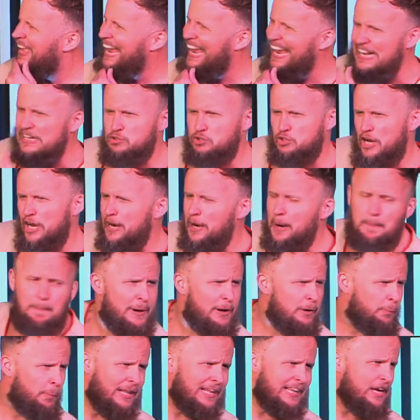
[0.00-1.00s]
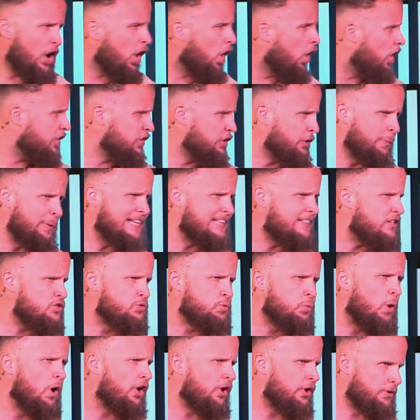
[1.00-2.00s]
It's going to be really hard to read
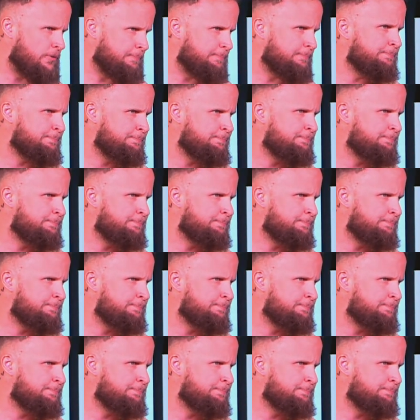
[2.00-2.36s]
this Word.